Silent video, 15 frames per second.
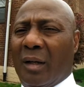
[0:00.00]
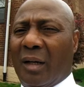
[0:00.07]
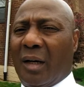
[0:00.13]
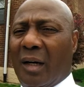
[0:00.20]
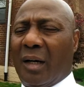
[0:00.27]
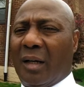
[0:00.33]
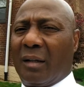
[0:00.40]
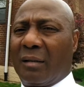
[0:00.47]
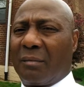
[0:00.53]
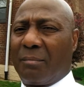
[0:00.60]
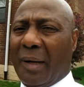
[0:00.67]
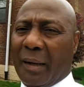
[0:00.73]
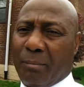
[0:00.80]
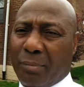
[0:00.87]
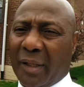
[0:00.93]

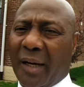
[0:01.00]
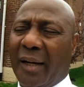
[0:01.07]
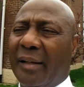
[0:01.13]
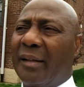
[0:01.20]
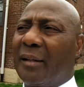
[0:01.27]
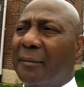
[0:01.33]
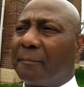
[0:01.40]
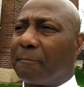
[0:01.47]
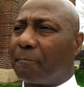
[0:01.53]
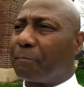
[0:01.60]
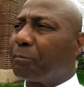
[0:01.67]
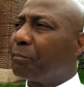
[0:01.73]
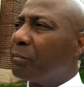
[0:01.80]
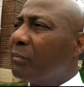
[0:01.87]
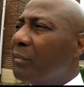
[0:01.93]
by blood,
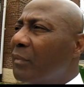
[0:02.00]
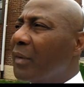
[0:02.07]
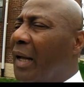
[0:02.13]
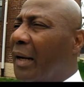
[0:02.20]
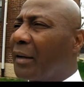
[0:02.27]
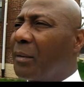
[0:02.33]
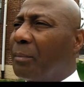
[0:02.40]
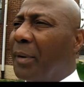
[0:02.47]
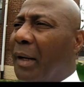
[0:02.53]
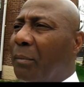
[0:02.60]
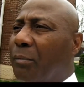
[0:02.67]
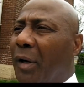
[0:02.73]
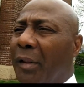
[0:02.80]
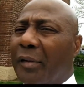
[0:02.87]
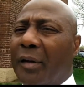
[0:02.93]
like a
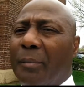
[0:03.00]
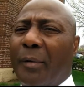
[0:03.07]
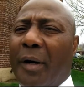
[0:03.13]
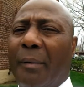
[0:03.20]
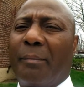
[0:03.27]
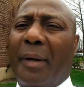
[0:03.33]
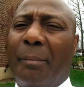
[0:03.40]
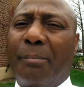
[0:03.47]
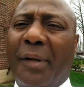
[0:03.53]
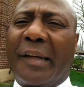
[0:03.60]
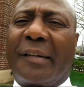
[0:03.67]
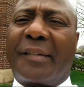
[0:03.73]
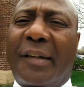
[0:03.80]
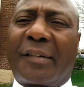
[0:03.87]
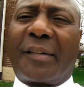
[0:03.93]
big brother, he married my
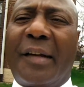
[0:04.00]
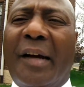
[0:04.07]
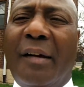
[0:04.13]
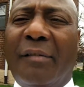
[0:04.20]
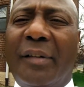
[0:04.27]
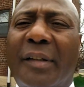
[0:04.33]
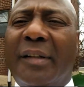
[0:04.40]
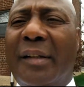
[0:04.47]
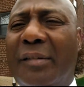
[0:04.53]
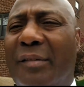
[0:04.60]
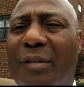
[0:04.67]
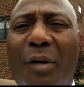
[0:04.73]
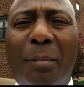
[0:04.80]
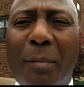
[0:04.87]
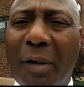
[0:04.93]
big sister Evelyn.
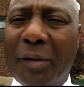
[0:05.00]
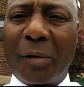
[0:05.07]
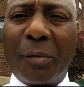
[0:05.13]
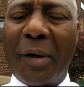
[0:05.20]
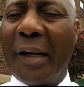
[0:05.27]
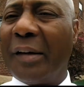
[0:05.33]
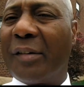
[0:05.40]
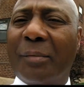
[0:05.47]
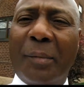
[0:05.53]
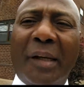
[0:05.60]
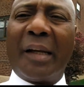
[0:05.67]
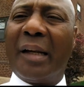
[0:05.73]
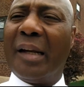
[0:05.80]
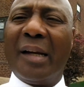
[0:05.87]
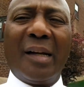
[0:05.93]
Her mother raised
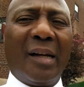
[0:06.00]
me.